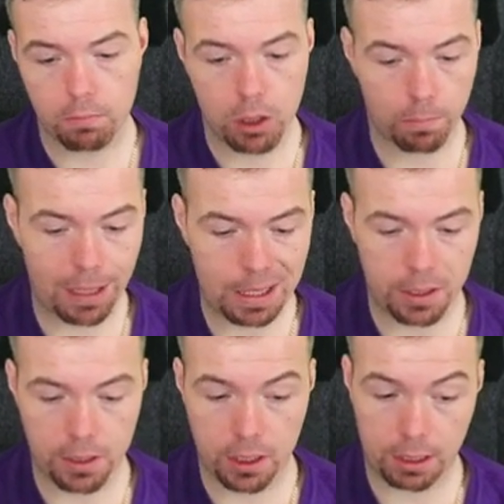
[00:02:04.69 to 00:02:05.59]
So
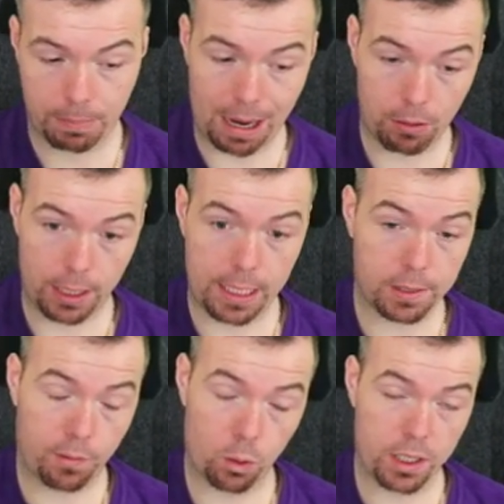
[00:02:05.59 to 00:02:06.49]
Palacios apparently is
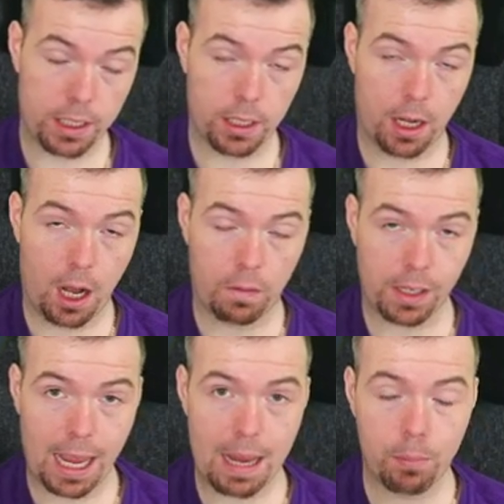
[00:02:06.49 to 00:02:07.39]

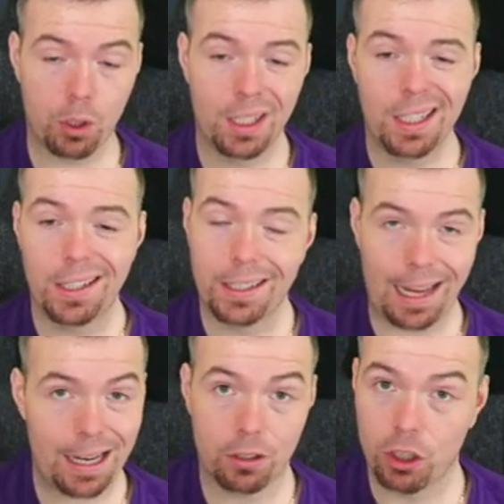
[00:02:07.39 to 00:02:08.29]
14.5k, but
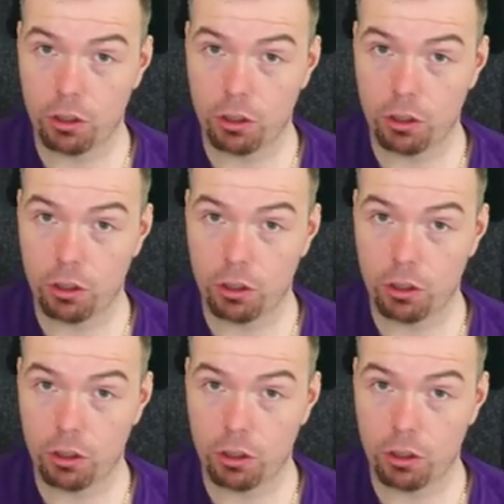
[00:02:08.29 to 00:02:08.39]
again,